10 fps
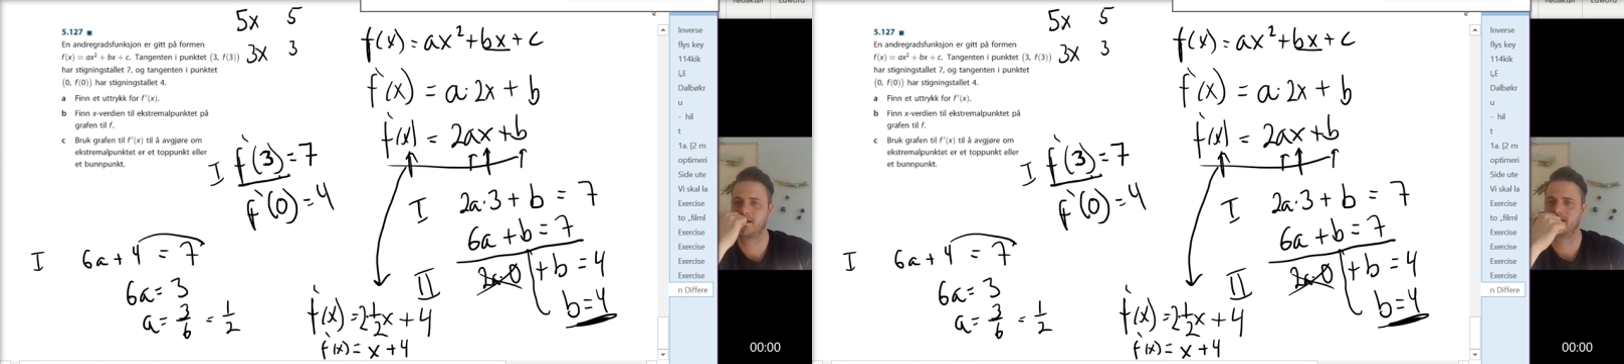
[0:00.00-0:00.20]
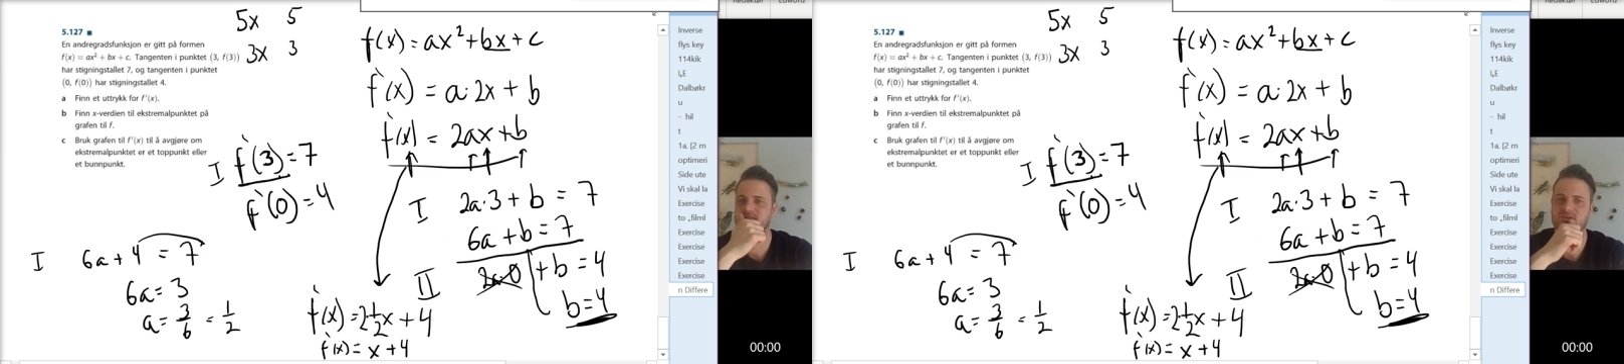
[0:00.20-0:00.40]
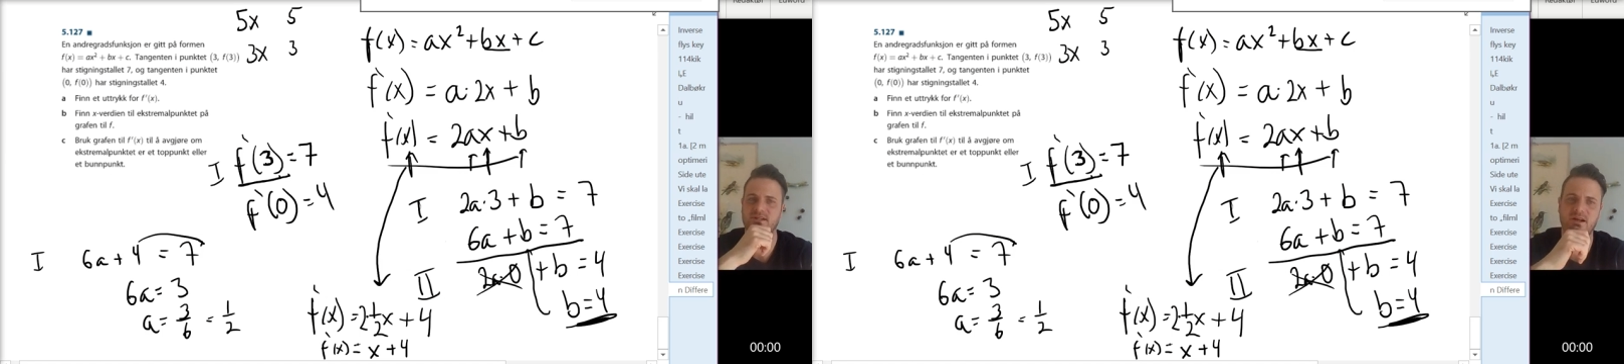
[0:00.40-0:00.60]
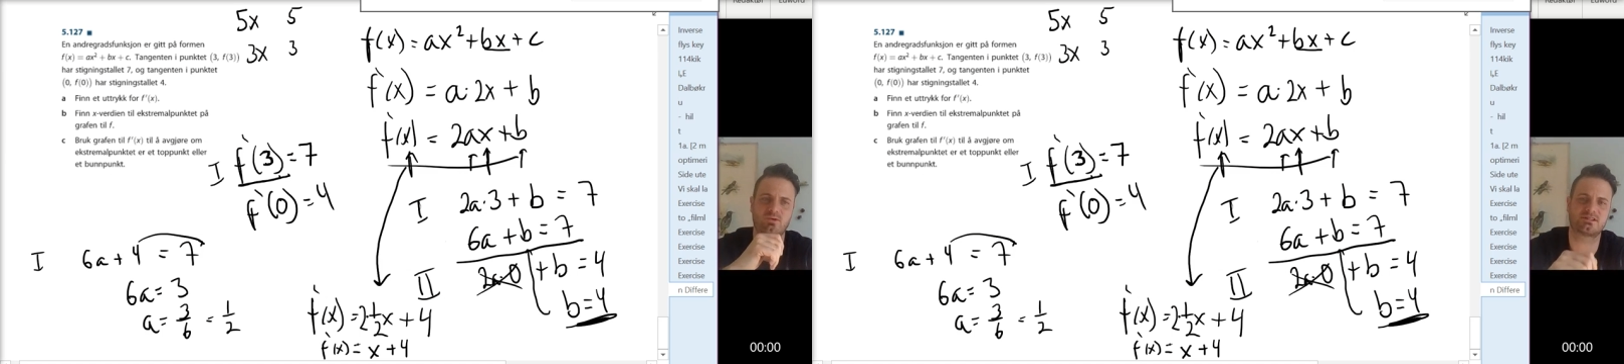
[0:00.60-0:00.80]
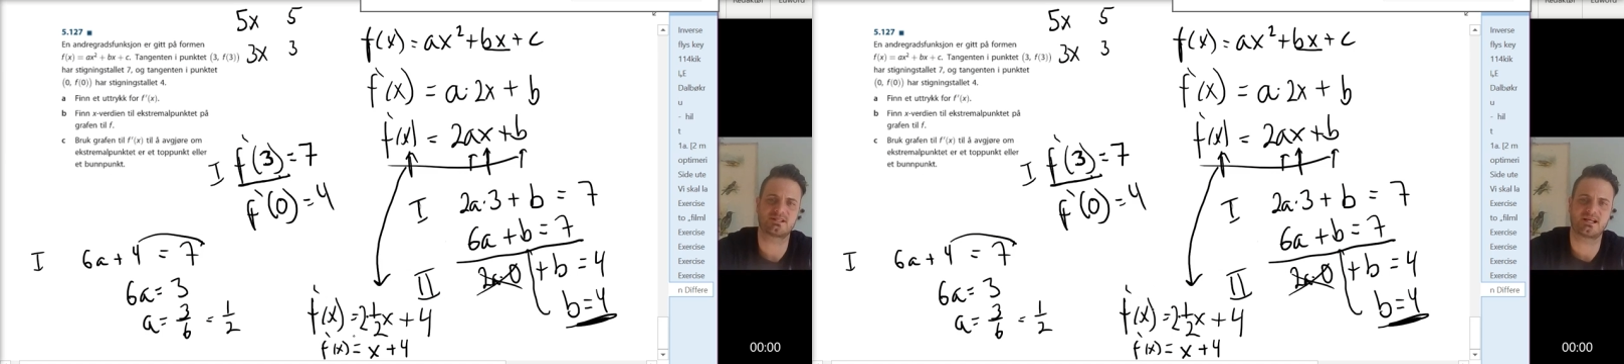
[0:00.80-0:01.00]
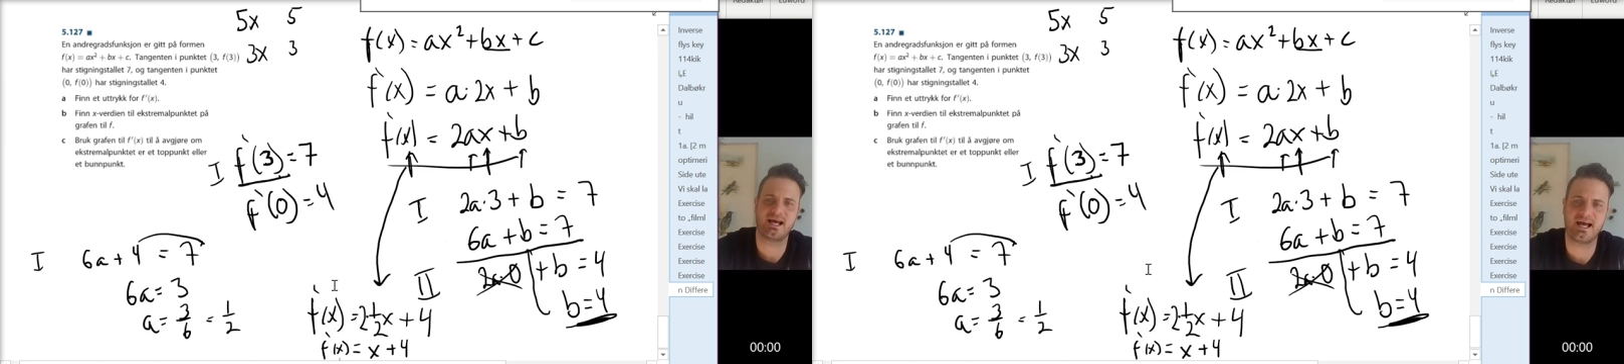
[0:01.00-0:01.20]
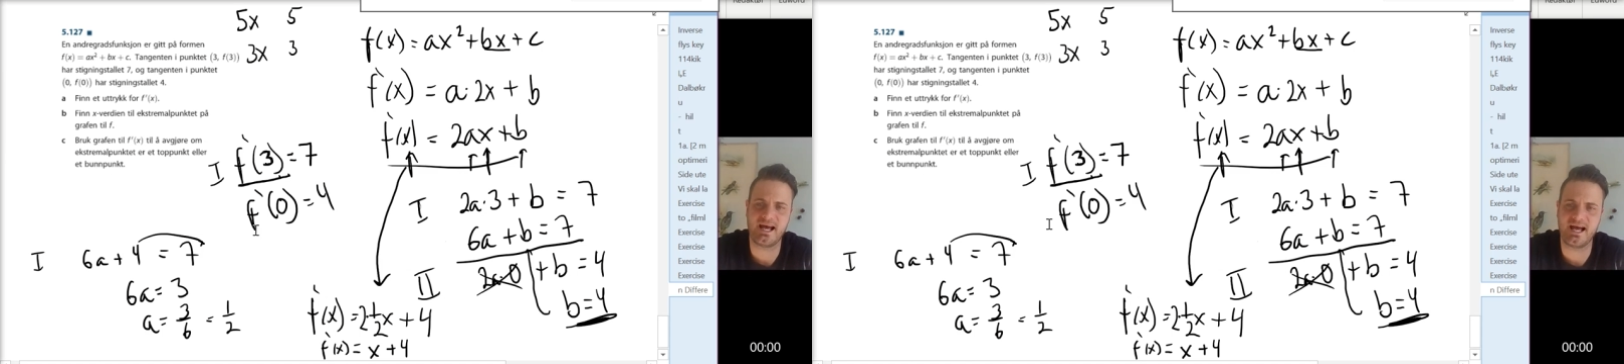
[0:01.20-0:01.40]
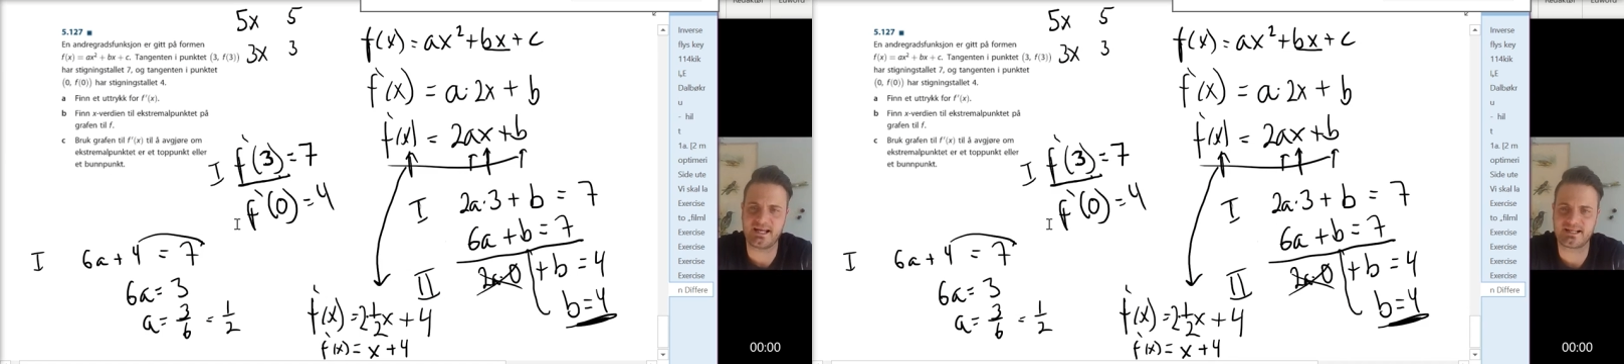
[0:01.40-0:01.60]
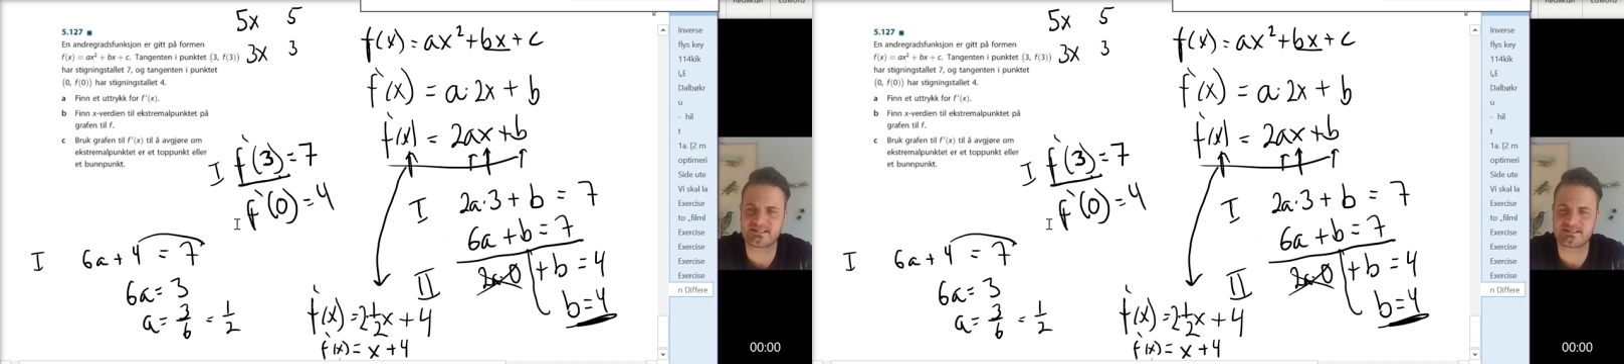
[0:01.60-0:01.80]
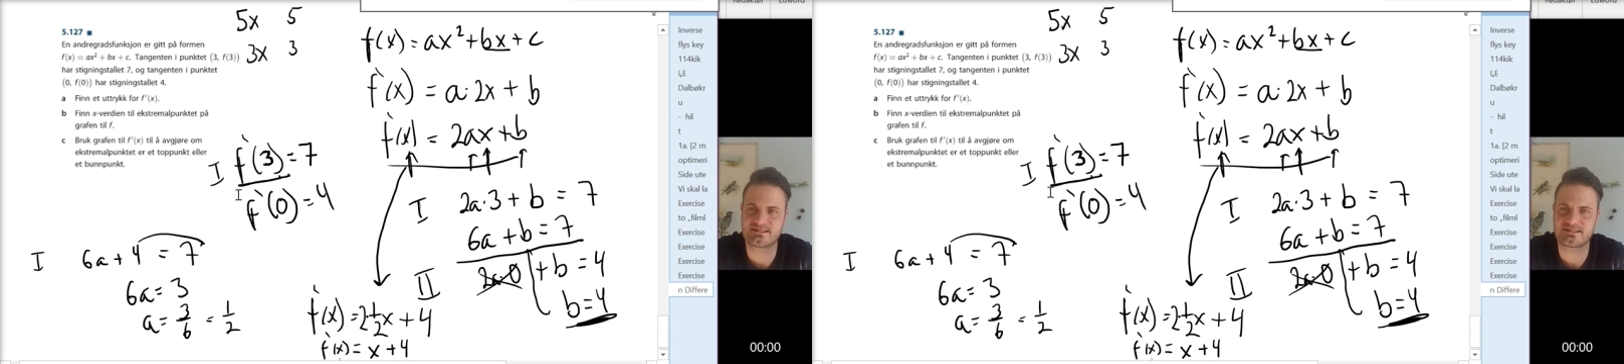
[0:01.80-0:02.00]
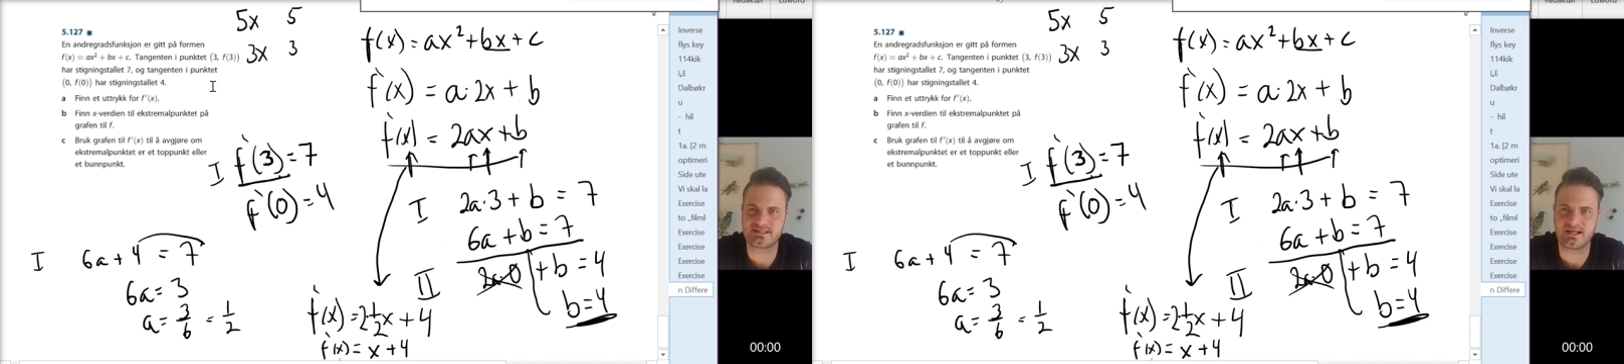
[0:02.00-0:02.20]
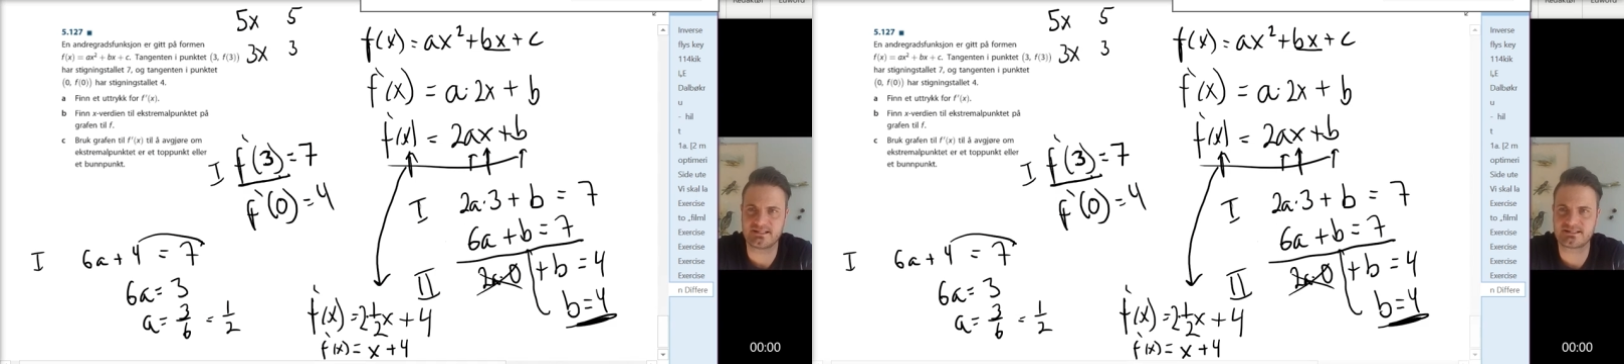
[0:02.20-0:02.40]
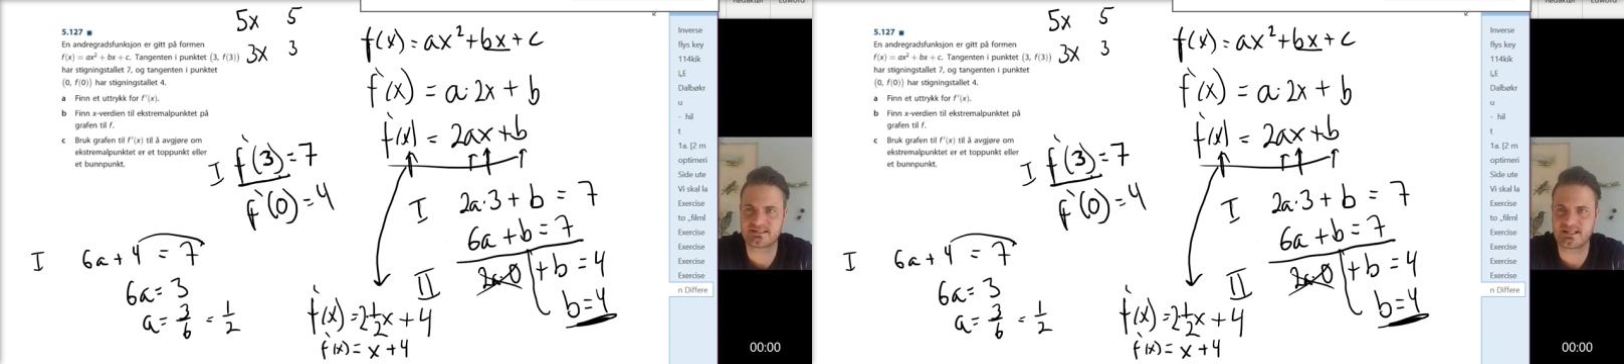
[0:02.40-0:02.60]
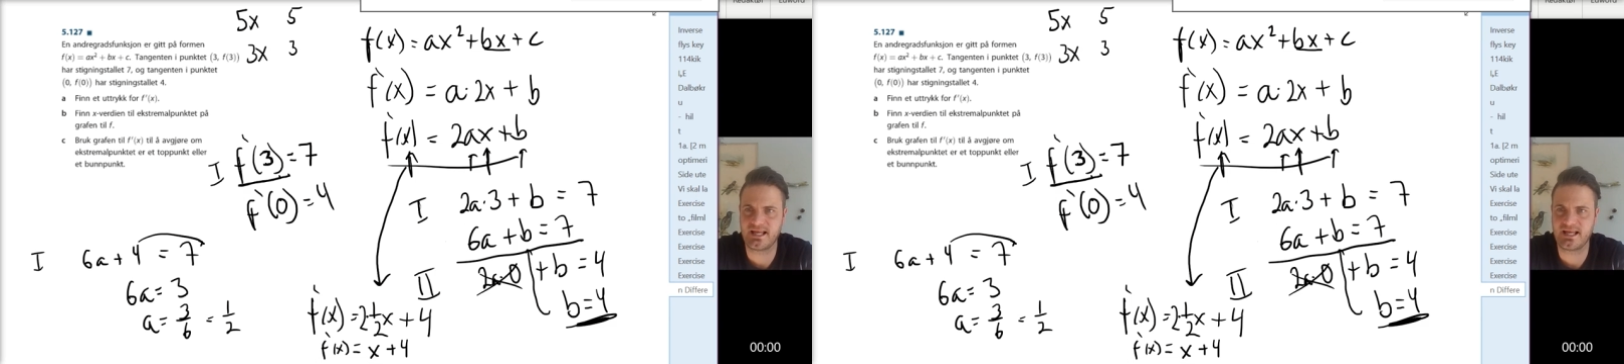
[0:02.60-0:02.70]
So that was exercise